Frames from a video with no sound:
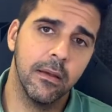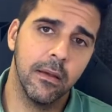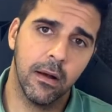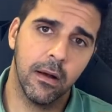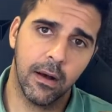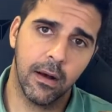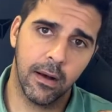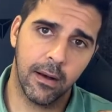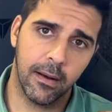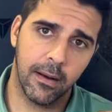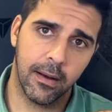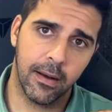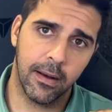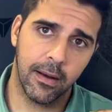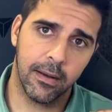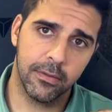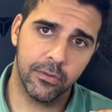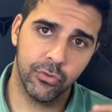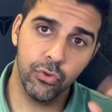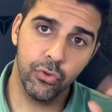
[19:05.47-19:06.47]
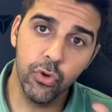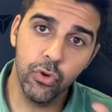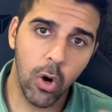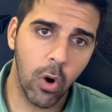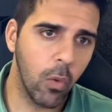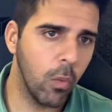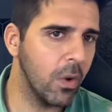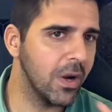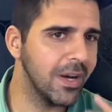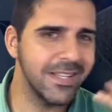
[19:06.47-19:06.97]
to know
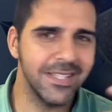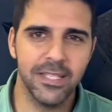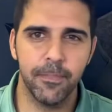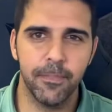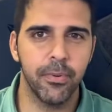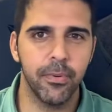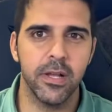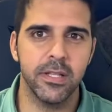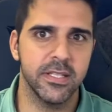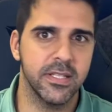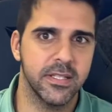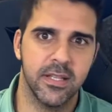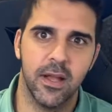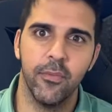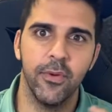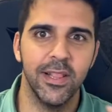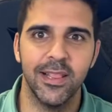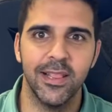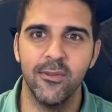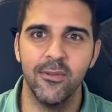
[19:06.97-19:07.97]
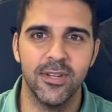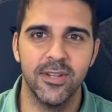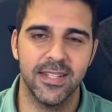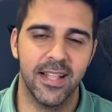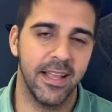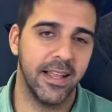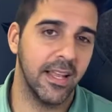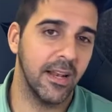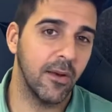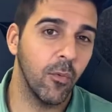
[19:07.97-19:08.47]
what is the process, how it looks
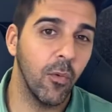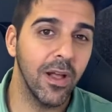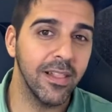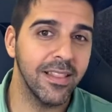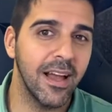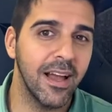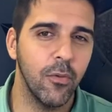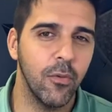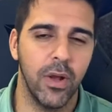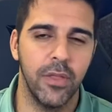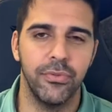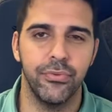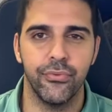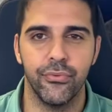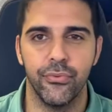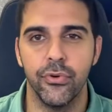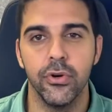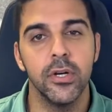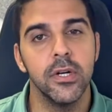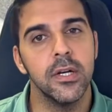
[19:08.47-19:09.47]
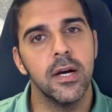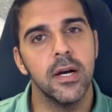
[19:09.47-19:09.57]
like, and what I went through.